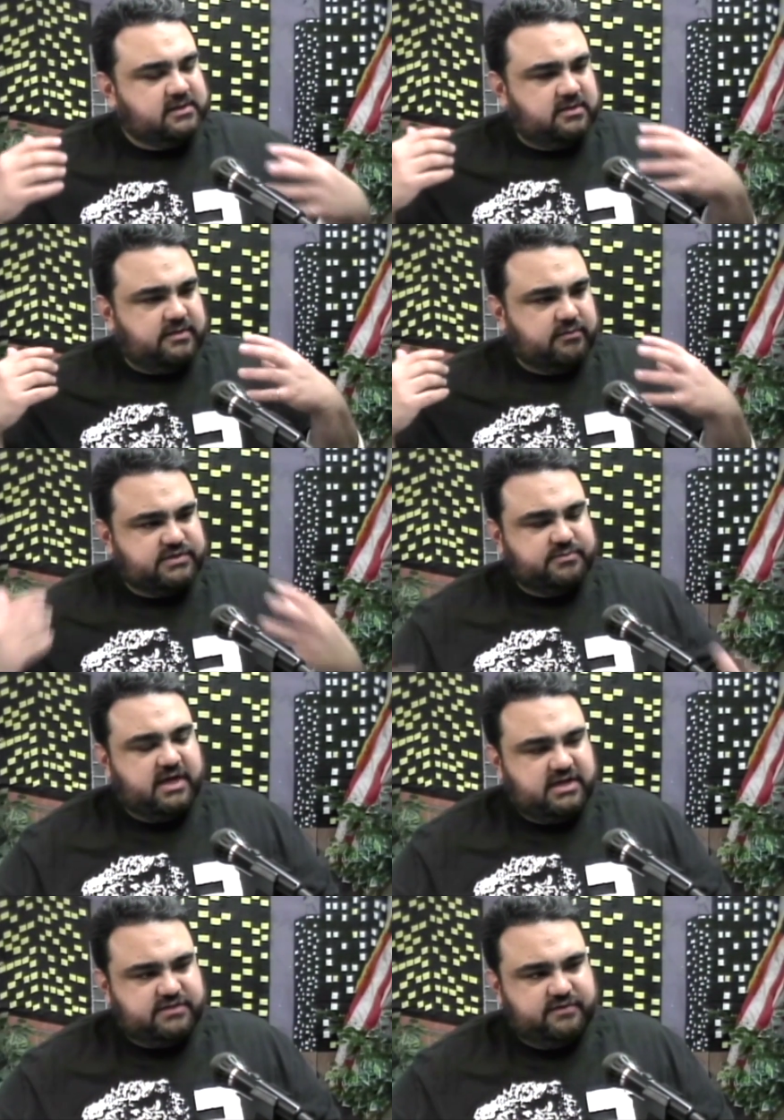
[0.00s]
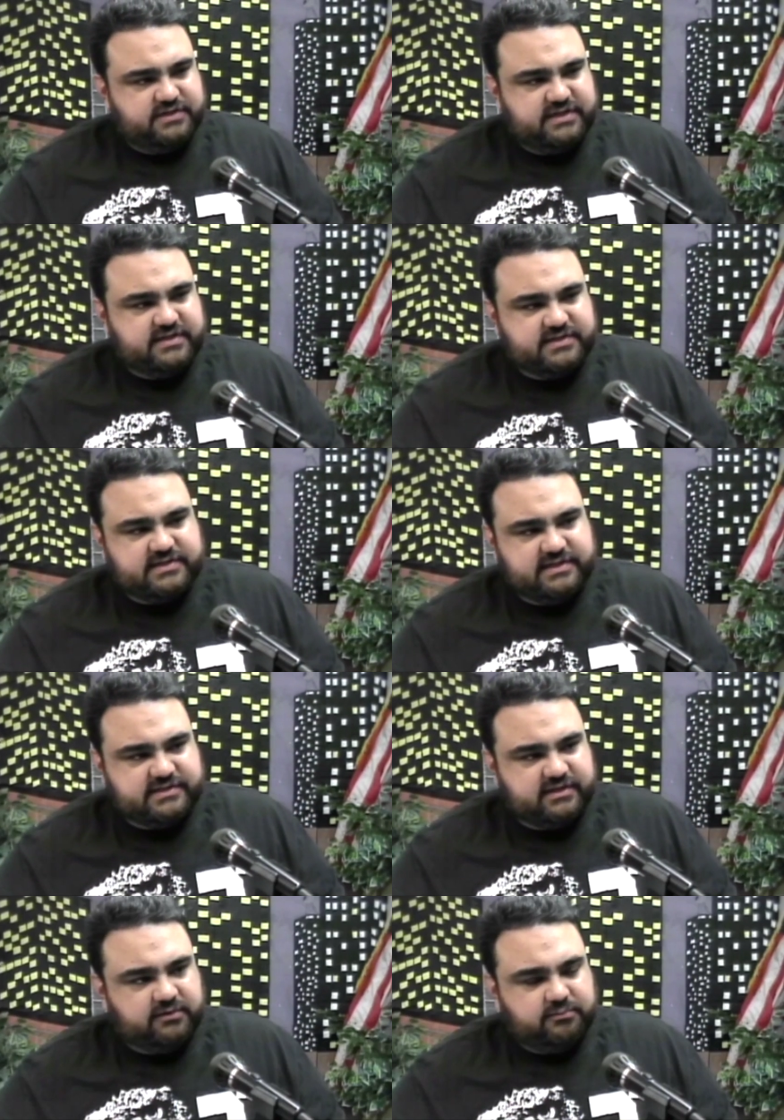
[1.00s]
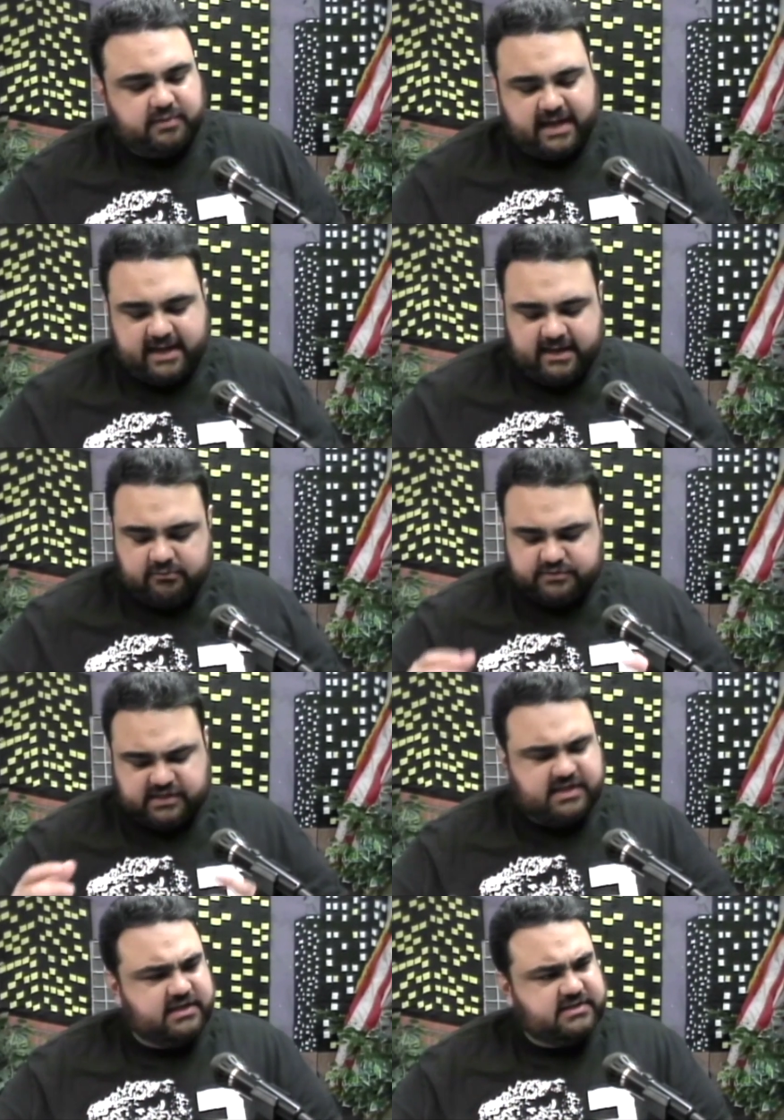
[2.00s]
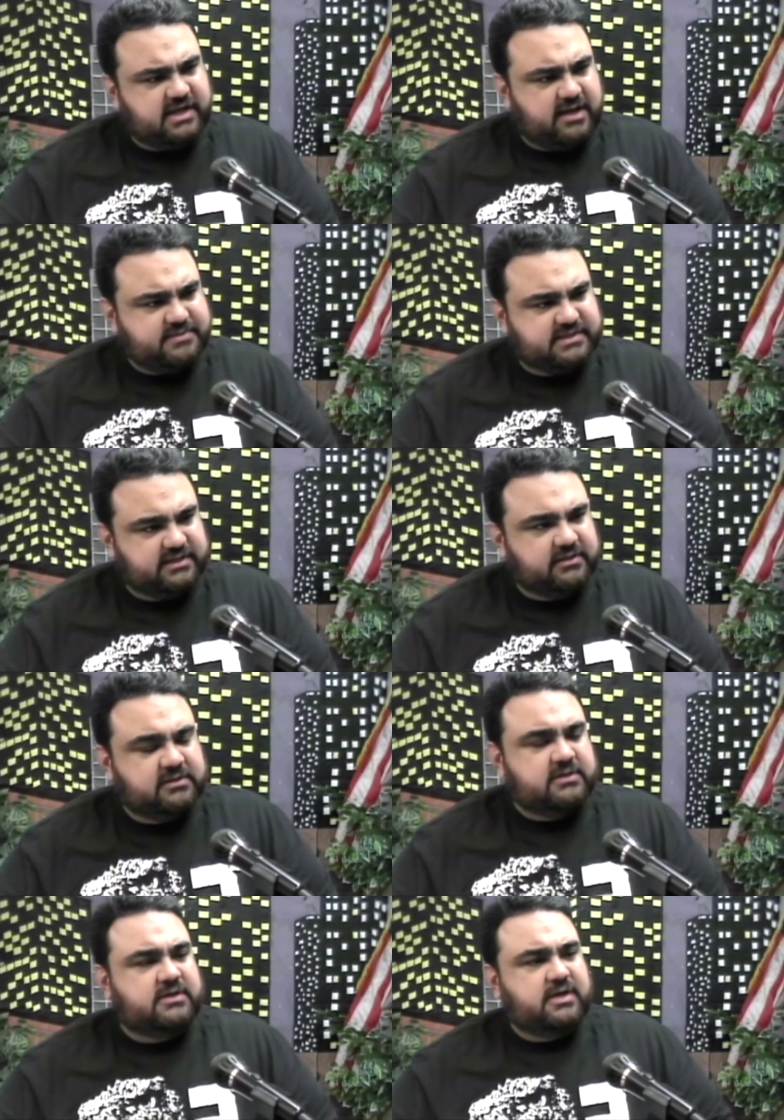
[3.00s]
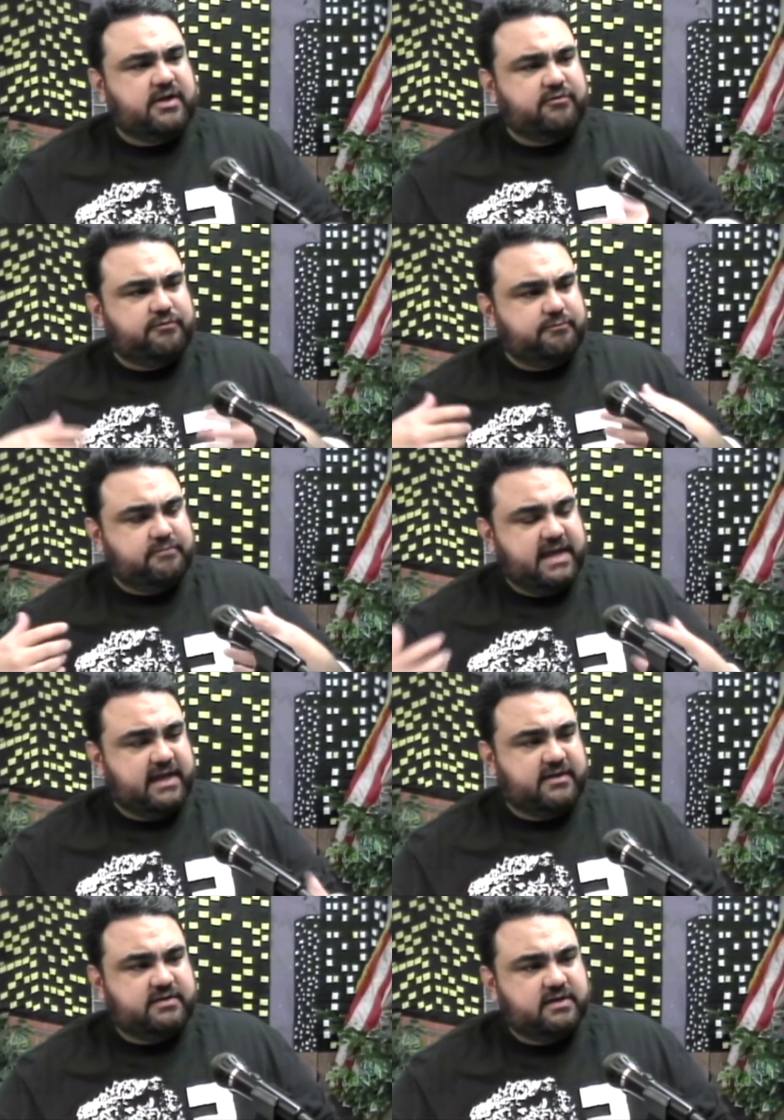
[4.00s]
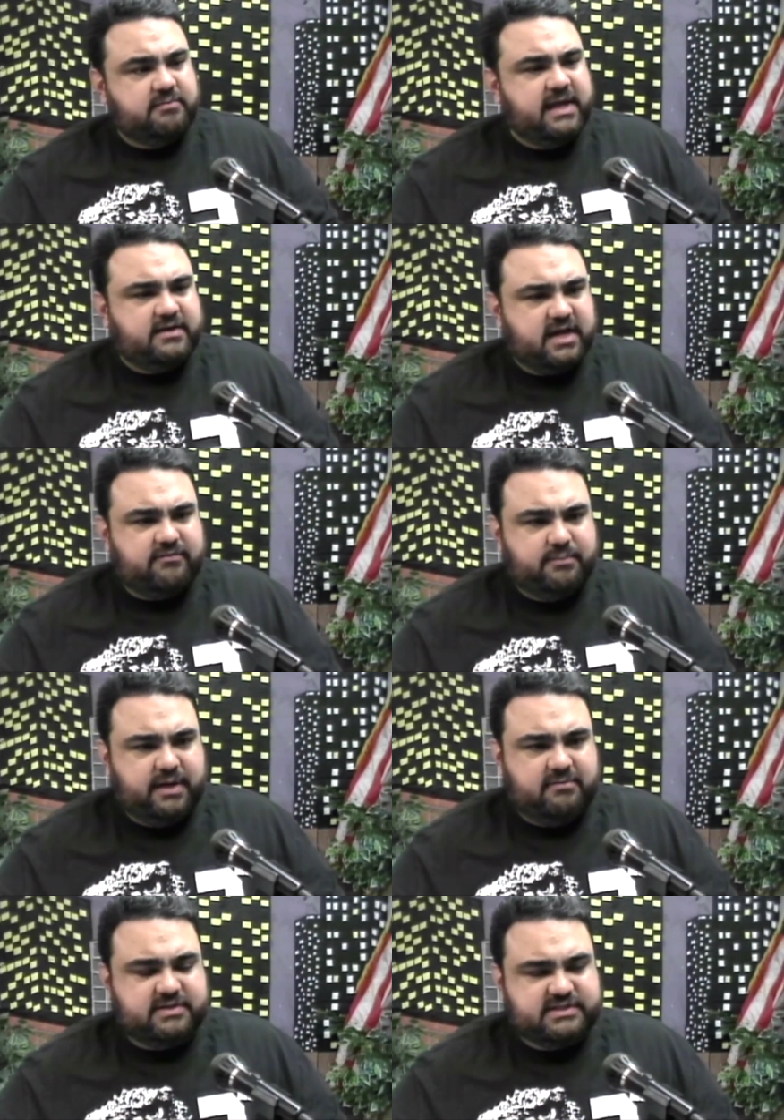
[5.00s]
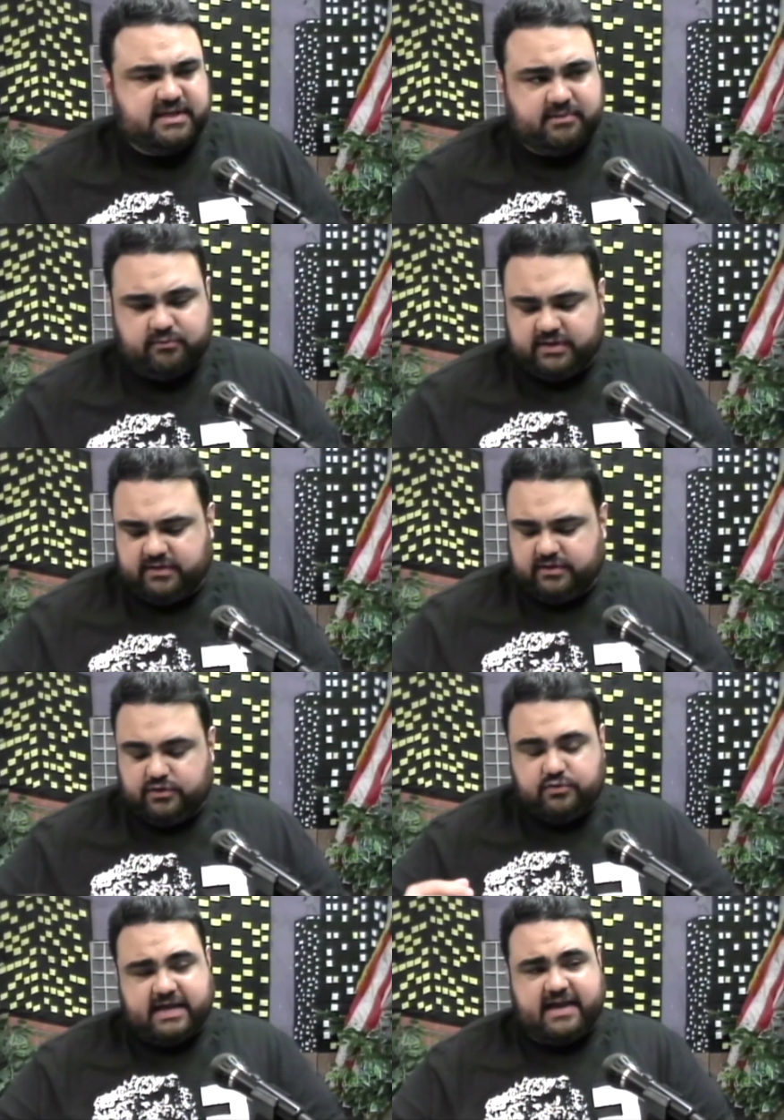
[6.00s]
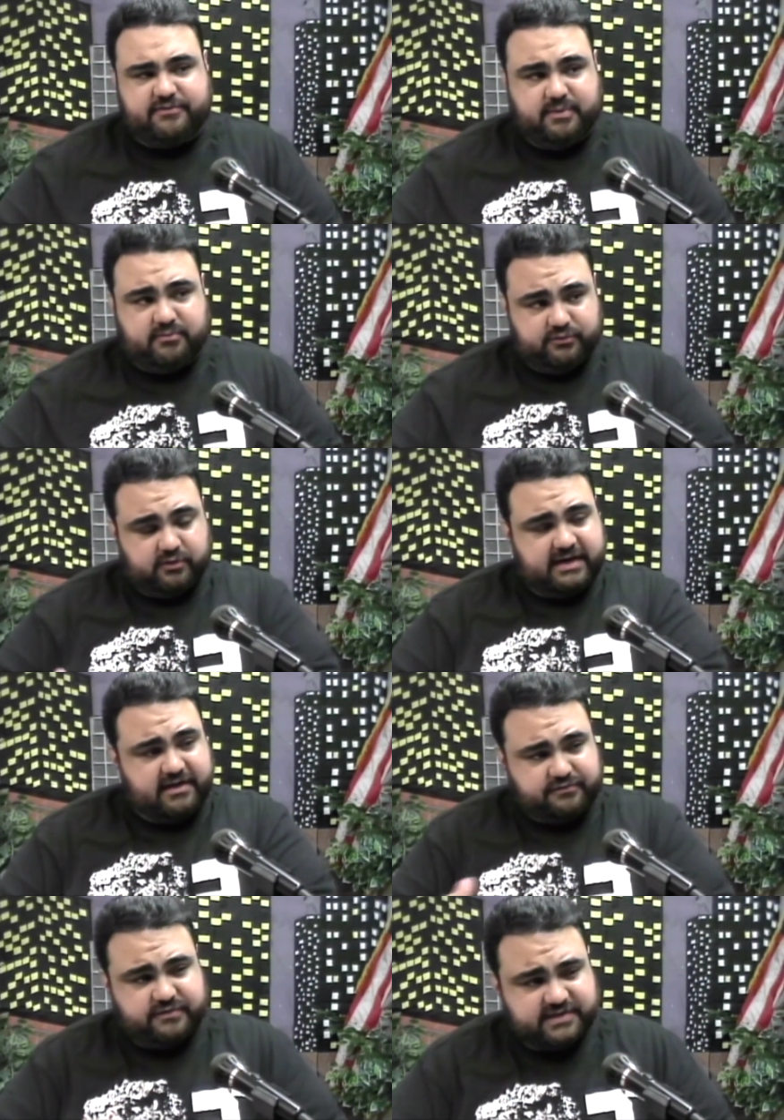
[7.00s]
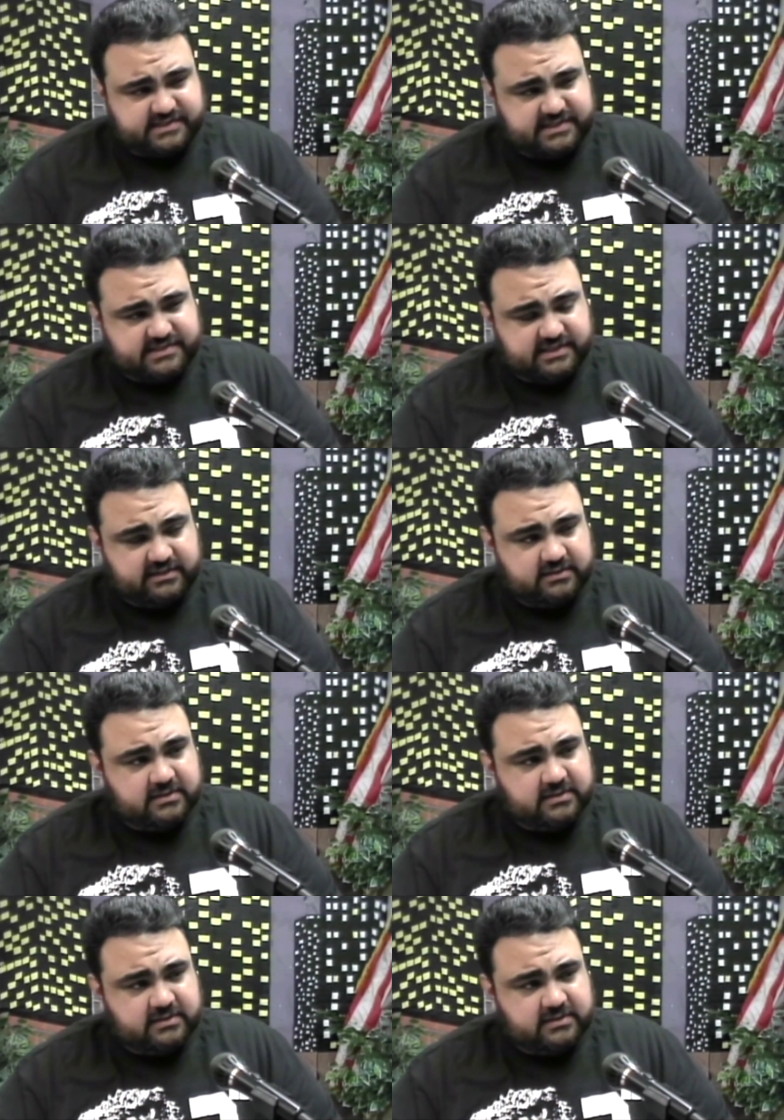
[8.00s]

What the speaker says: there was some controversy this season by, what was it, Kenan Thompson kind of made kind of a public statement when the new cast members were announced for this season.